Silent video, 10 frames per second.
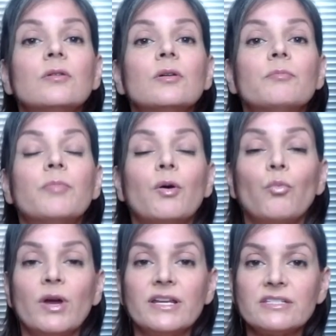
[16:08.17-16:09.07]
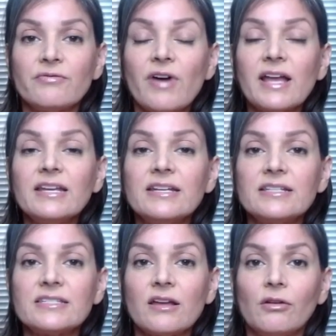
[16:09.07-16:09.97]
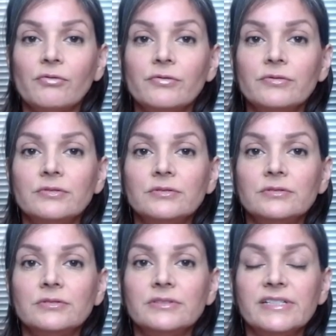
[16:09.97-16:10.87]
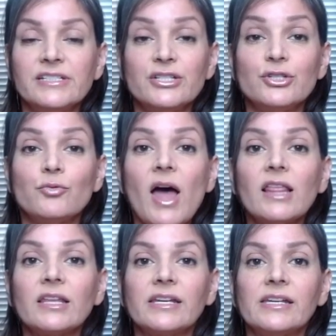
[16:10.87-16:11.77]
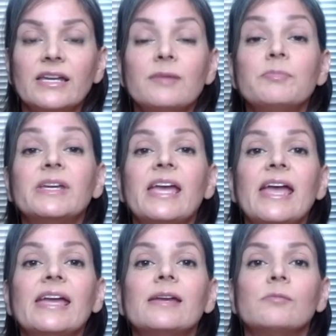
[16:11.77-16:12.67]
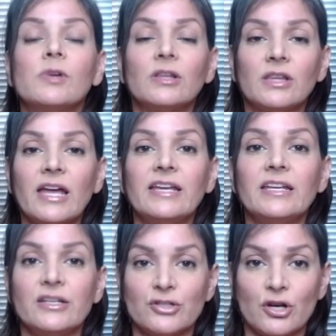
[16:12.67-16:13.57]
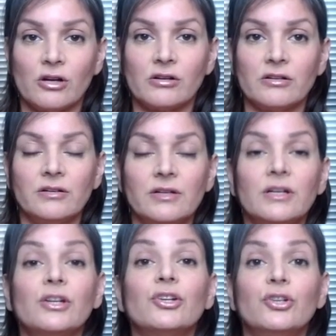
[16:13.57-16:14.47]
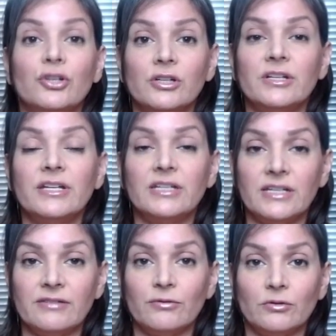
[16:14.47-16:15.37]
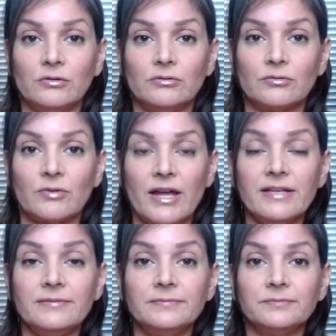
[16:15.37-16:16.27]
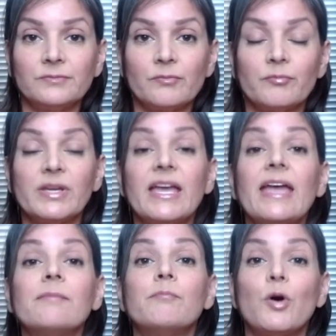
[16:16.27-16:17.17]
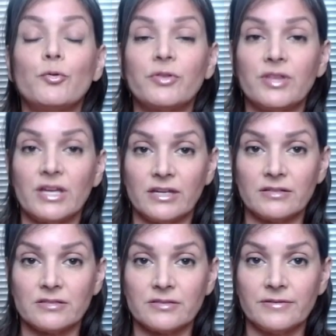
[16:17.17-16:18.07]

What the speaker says: But when it divided itself into duality, it became light and dark, good and evil, right? Became both things.